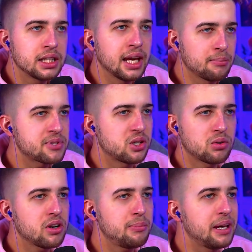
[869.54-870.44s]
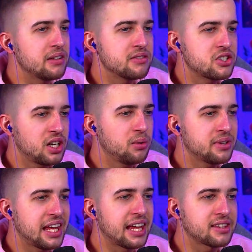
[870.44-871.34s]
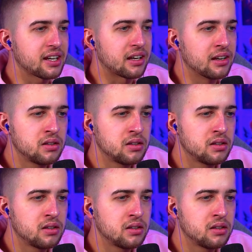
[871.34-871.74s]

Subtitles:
Yep, so creepy. Chill with that thing.